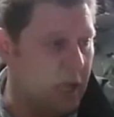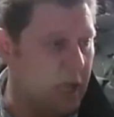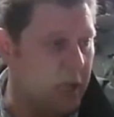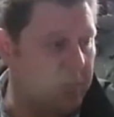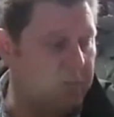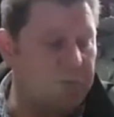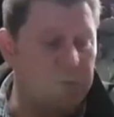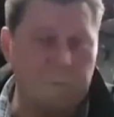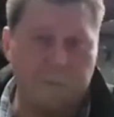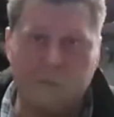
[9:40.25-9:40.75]
I'll
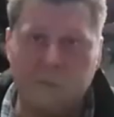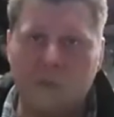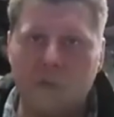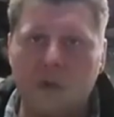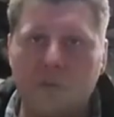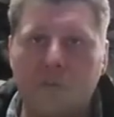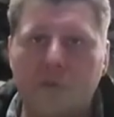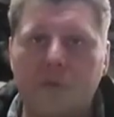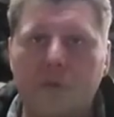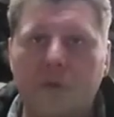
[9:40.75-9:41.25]
be doing a lot
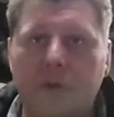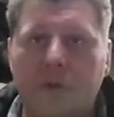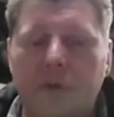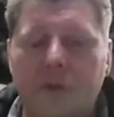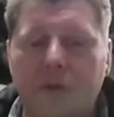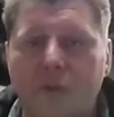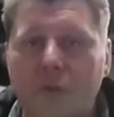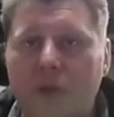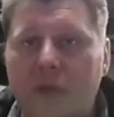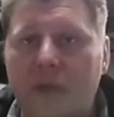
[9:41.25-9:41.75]
of brewing
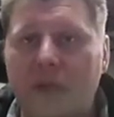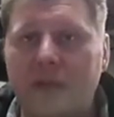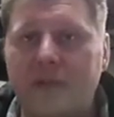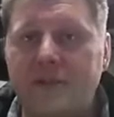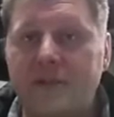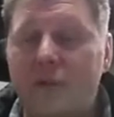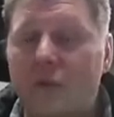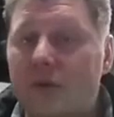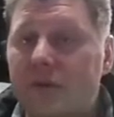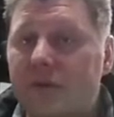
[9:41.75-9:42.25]
on the weekends
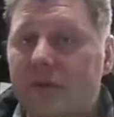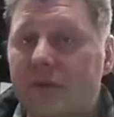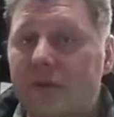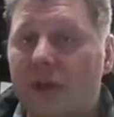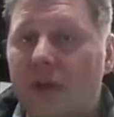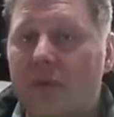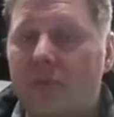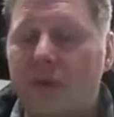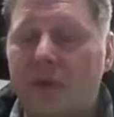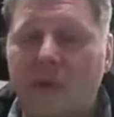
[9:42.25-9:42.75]
in the
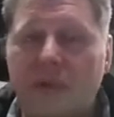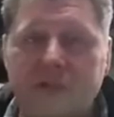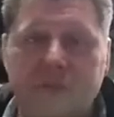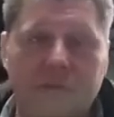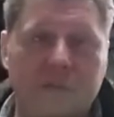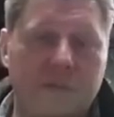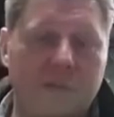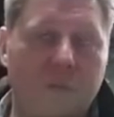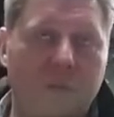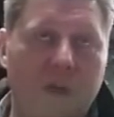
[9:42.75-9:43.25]
wintertime because
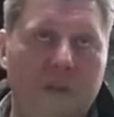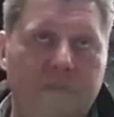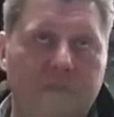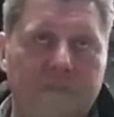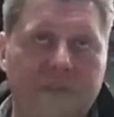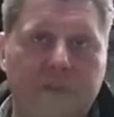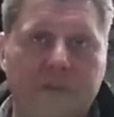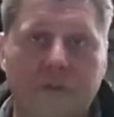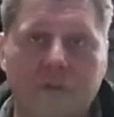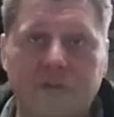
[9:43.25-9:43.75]
with the wife
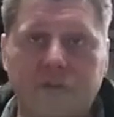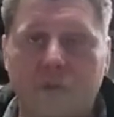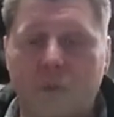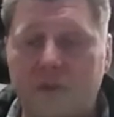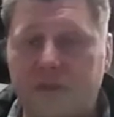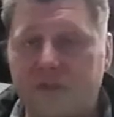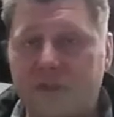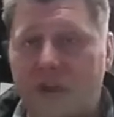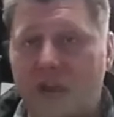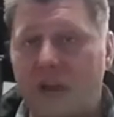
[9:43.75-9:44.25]
and the girls
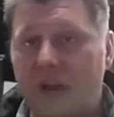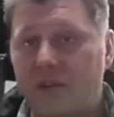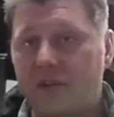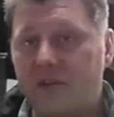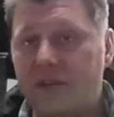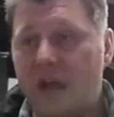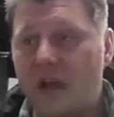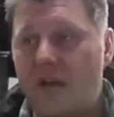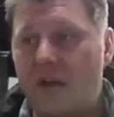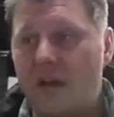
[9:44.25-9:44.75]
going skating on
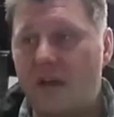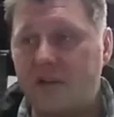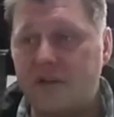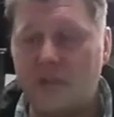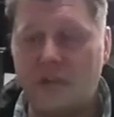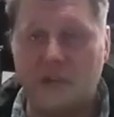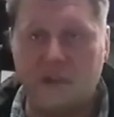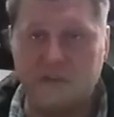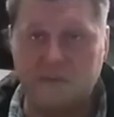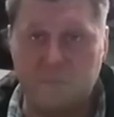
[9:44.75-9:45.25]
Saturdays,
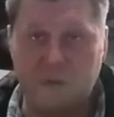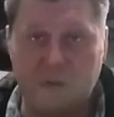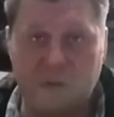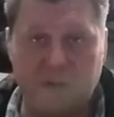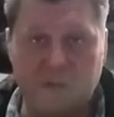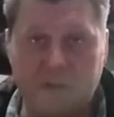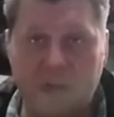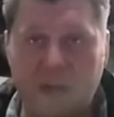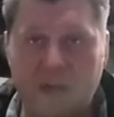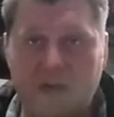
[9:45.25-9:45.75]
that gives me an
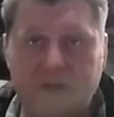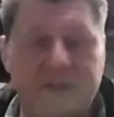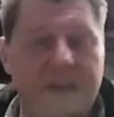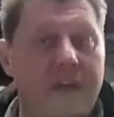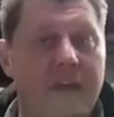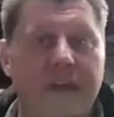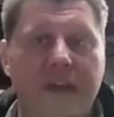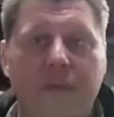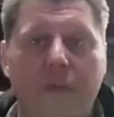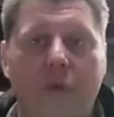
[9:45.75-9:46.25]
entire
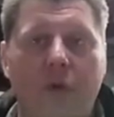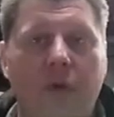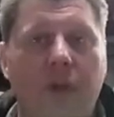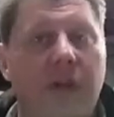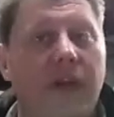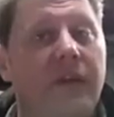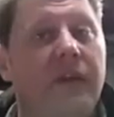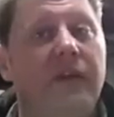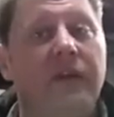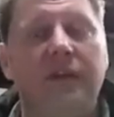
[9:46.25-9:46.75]
Saturday
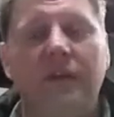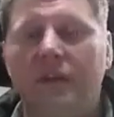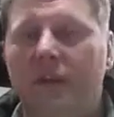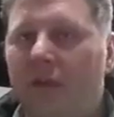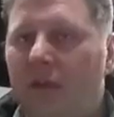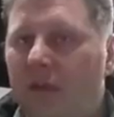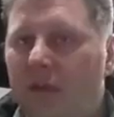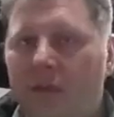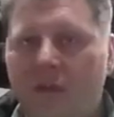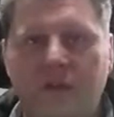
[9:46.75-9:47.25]
morning
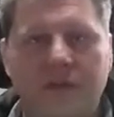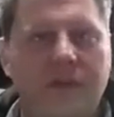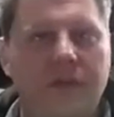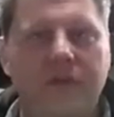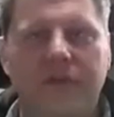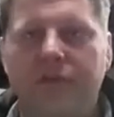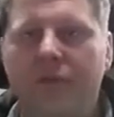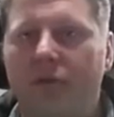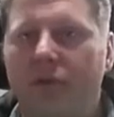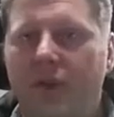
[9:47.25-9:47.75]

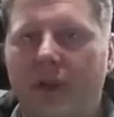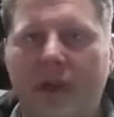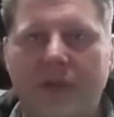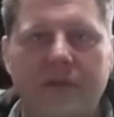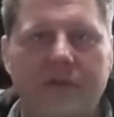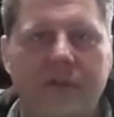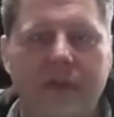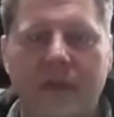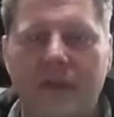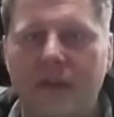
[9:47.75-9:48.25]
to throw
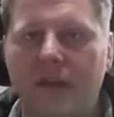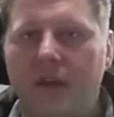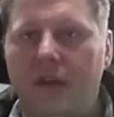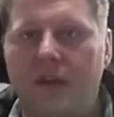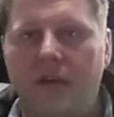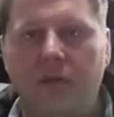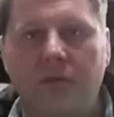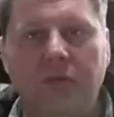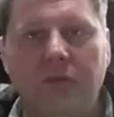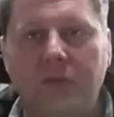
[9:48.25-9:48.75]
together like, you
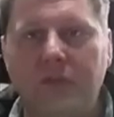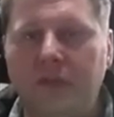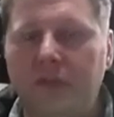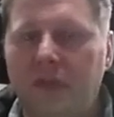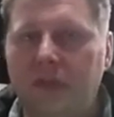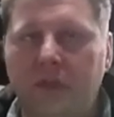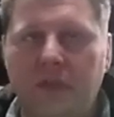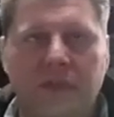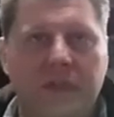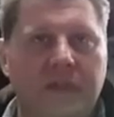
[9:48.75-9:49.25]
know,
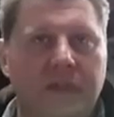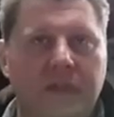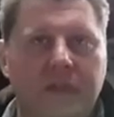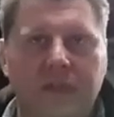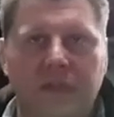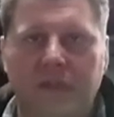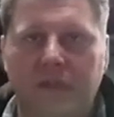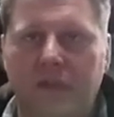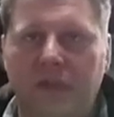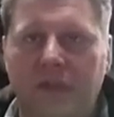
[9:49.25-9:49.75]

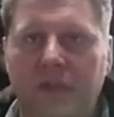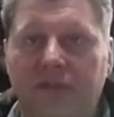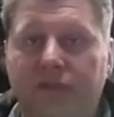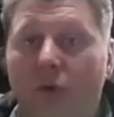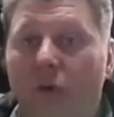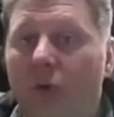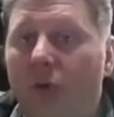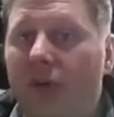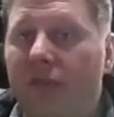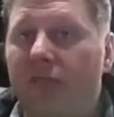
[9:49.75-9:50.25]

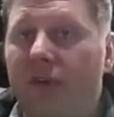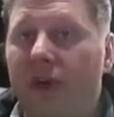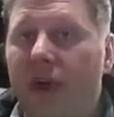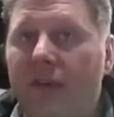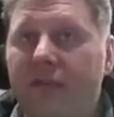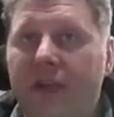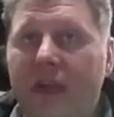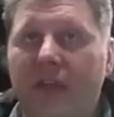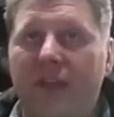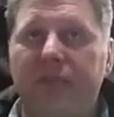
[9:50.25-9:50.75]
for
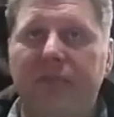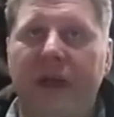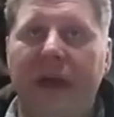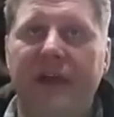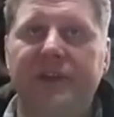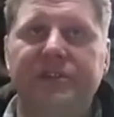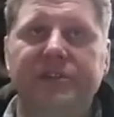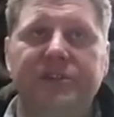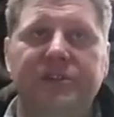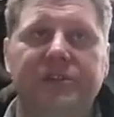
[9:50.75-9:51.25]
five gallon
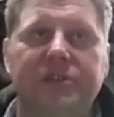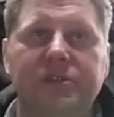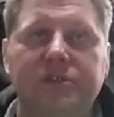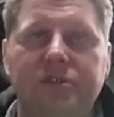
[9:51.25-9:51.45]
batches.